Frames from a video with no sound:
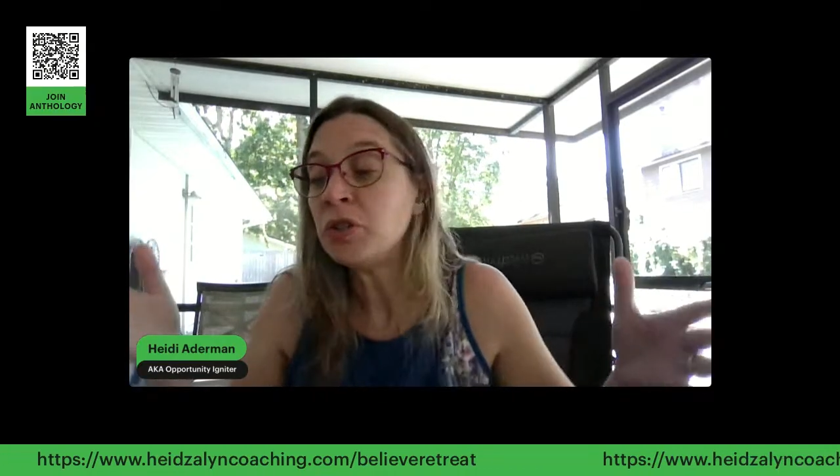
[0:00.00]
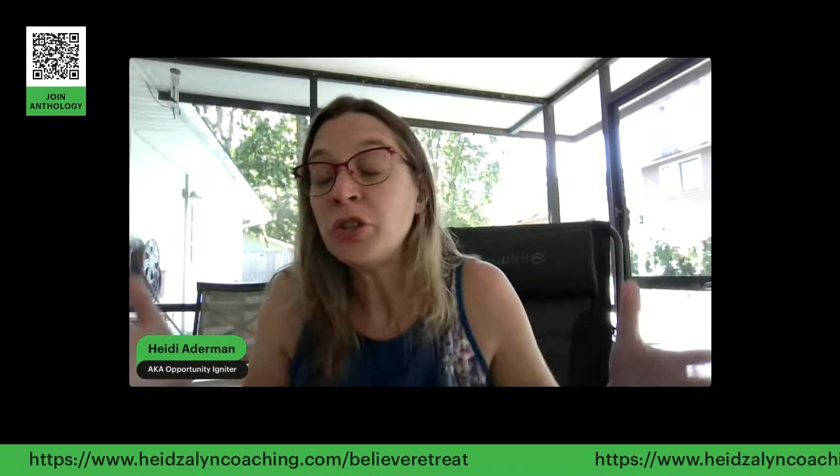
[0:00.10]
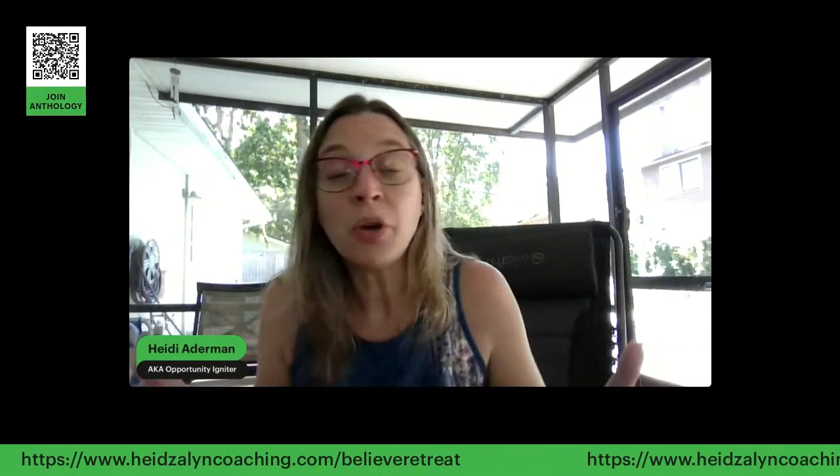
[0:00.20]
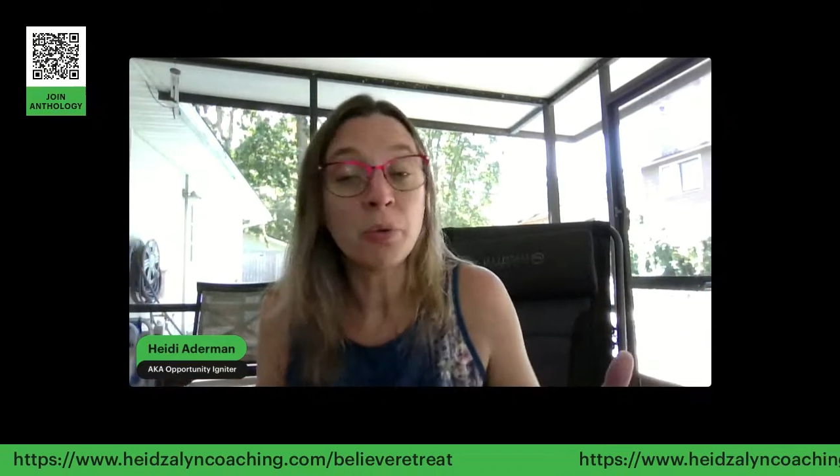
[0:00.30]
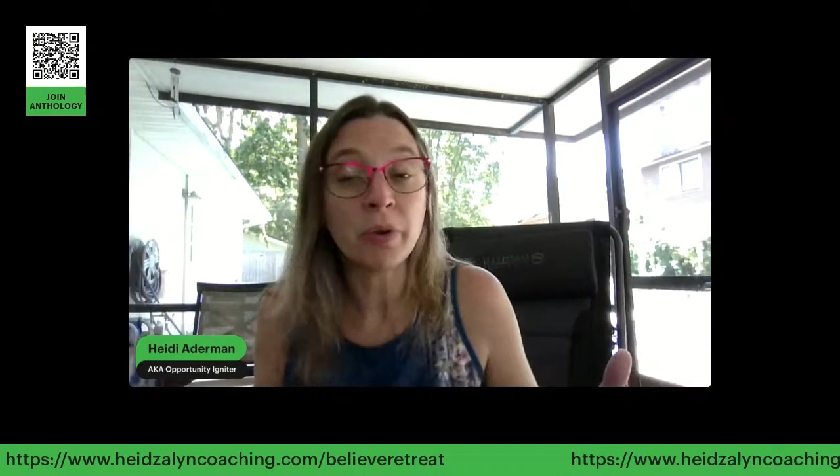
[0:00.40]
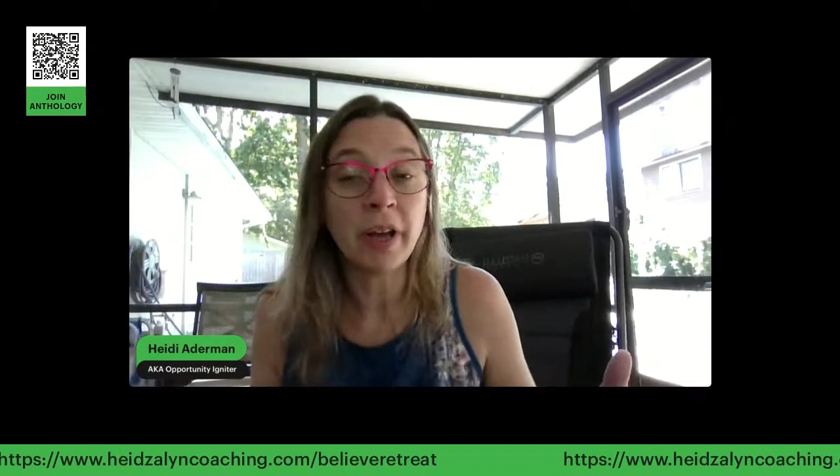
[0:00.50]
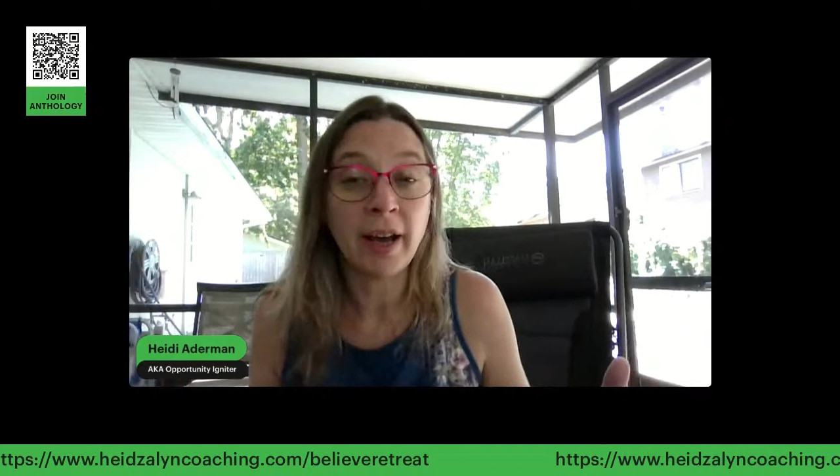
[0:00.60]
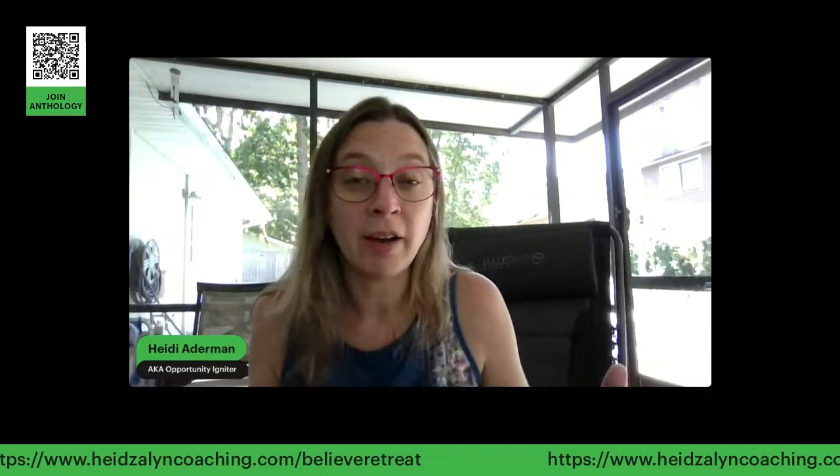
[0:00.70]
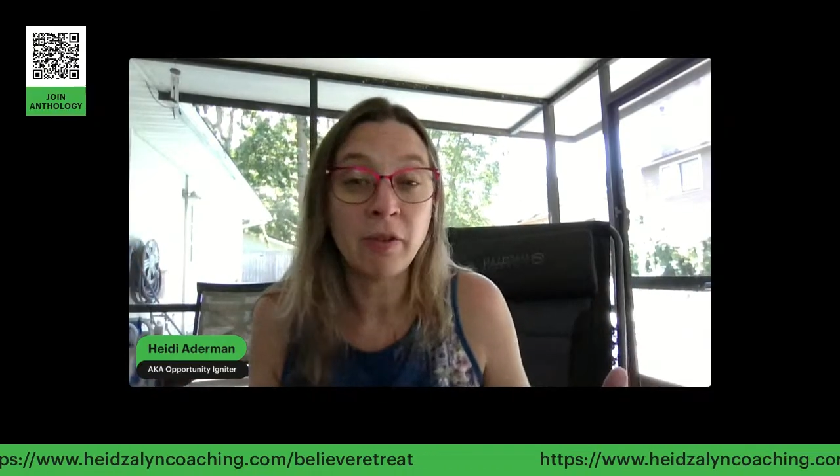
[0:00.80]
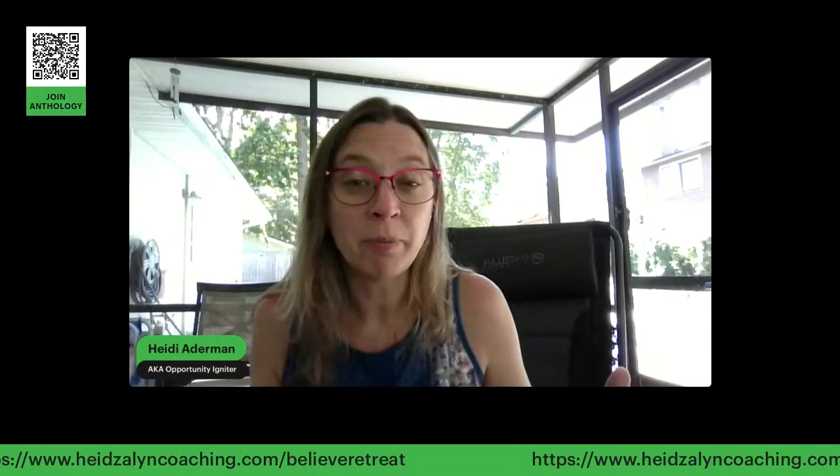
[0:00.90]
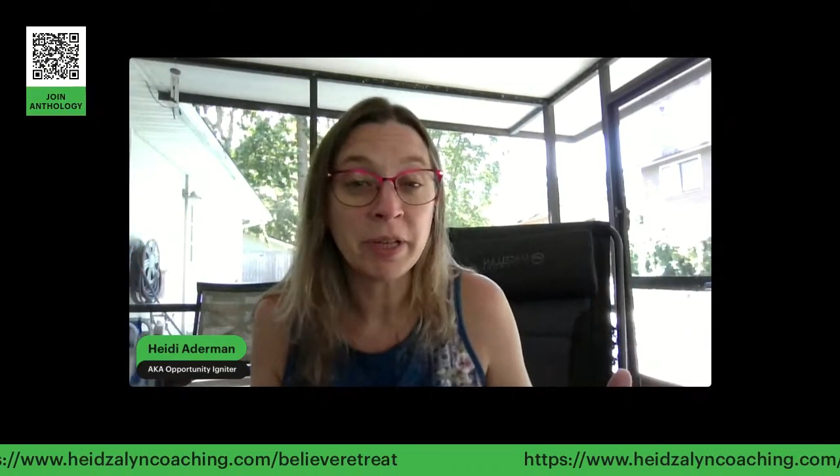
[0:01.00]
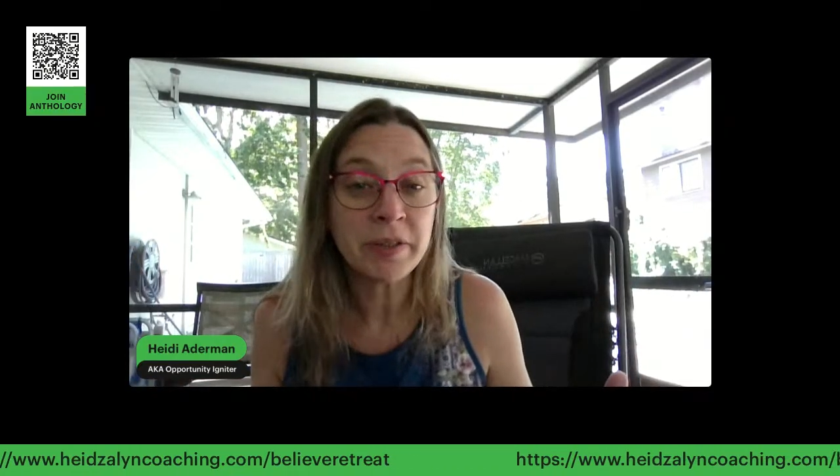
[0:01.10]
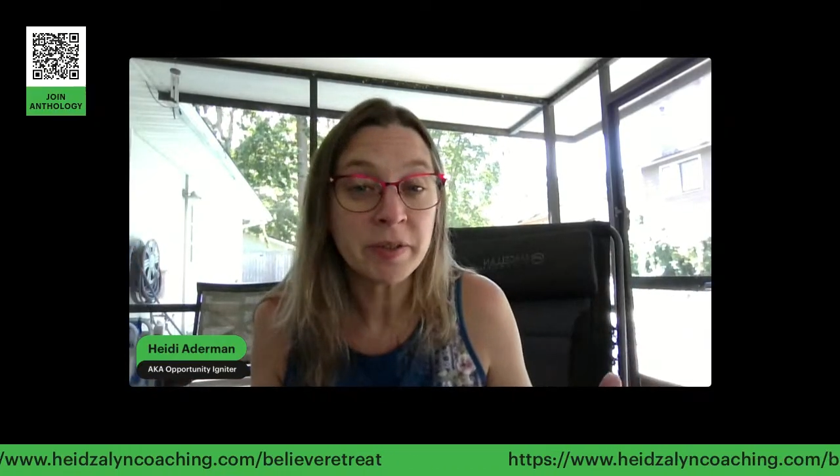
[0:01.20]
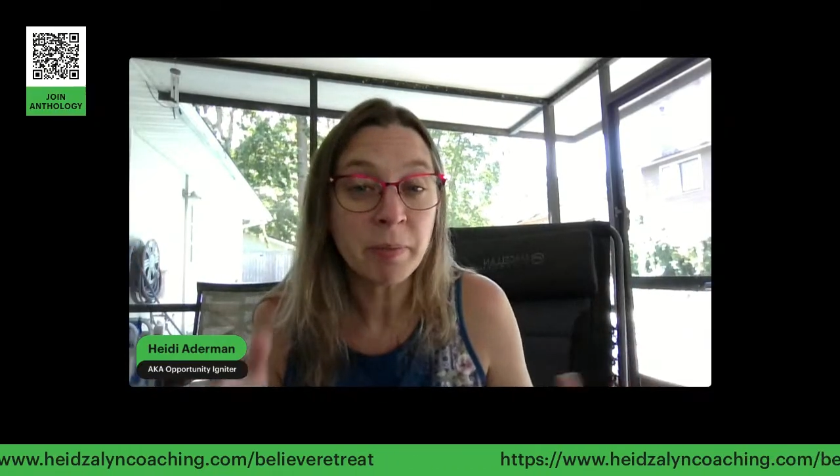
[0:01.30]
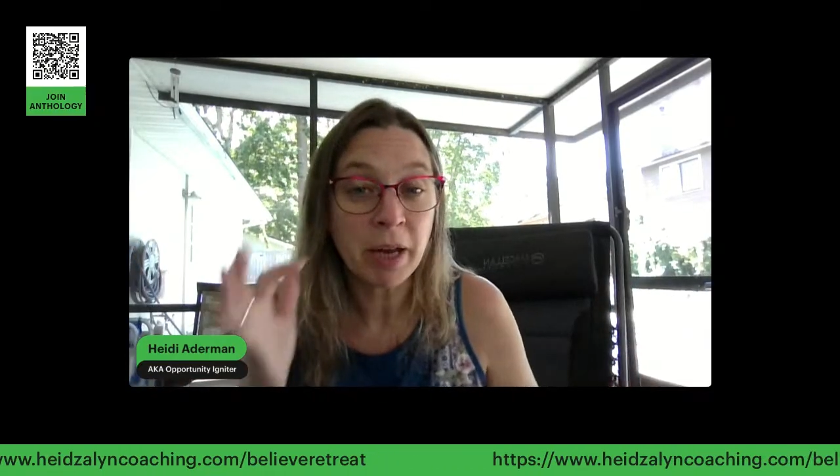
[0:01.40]
don't have a
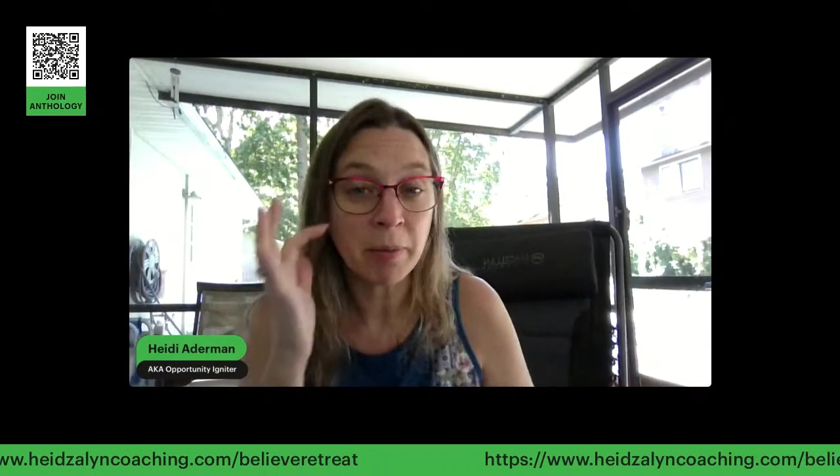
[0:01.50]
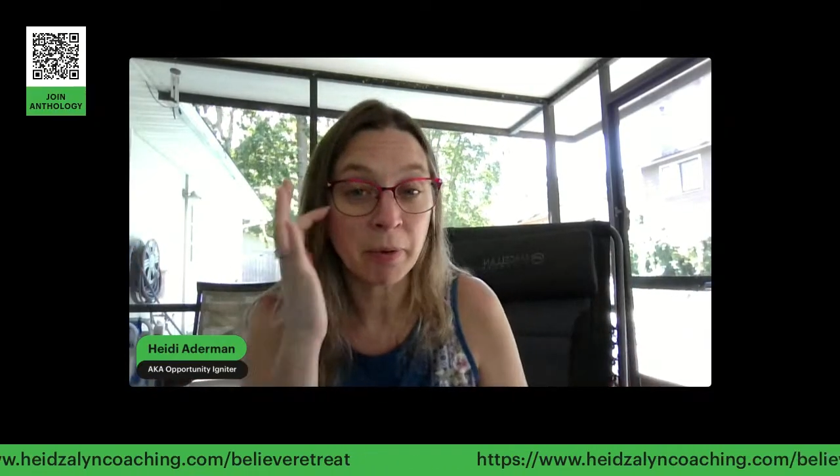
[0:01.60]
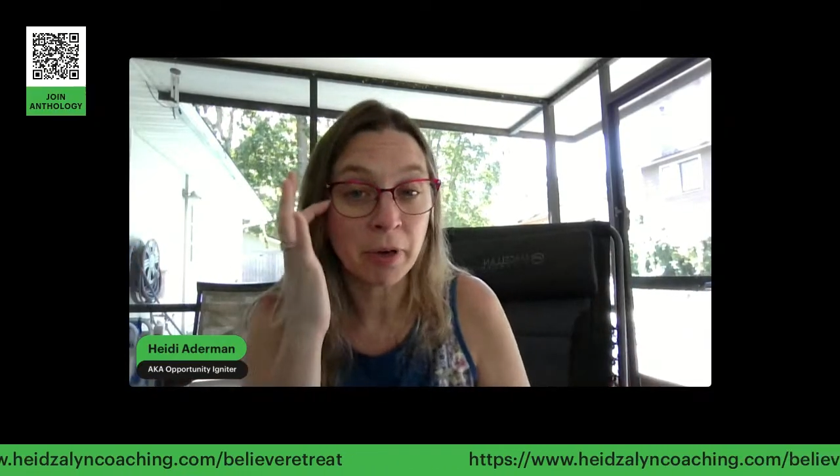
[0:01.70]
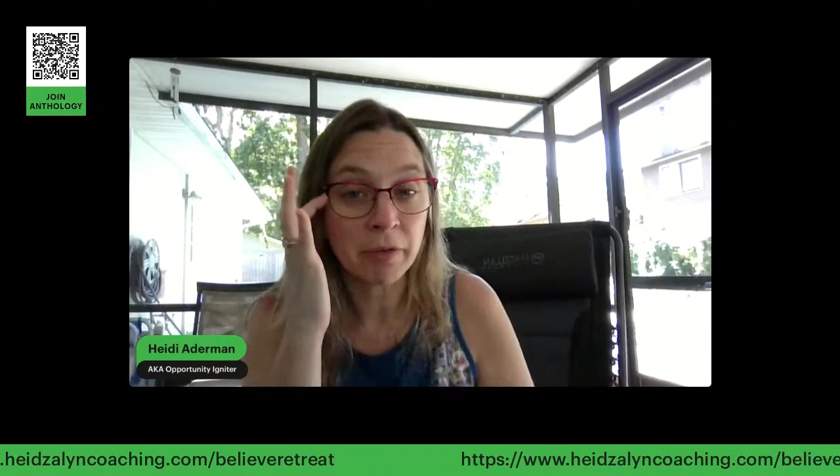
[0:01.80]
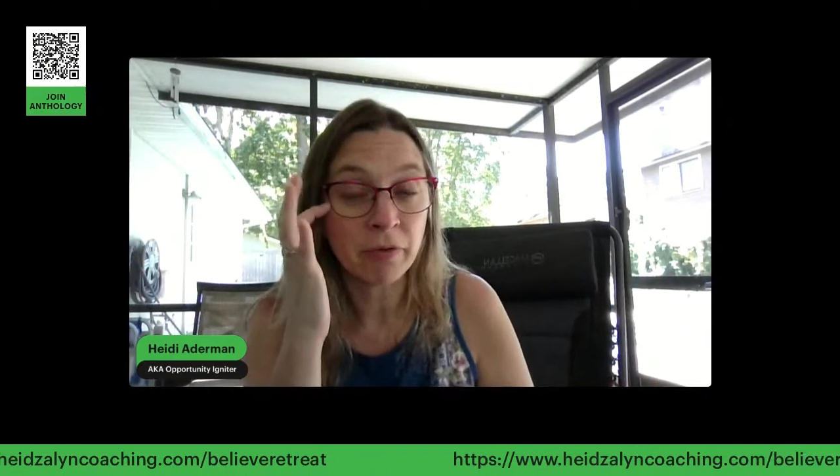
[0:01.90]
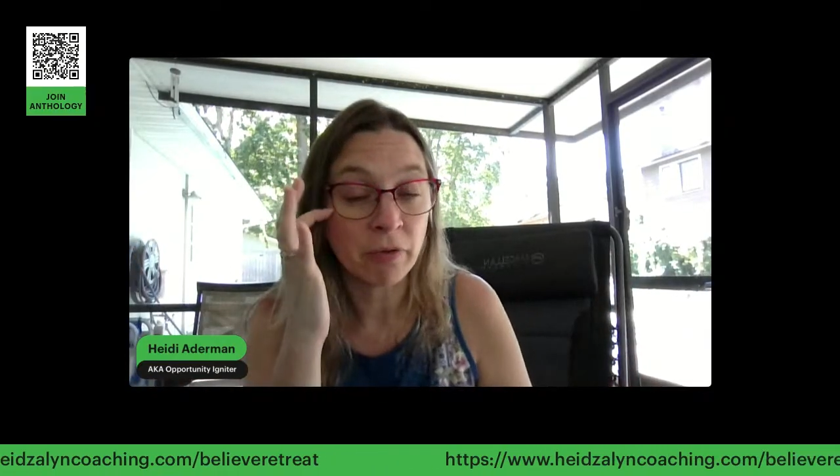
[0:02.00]
piece of paper in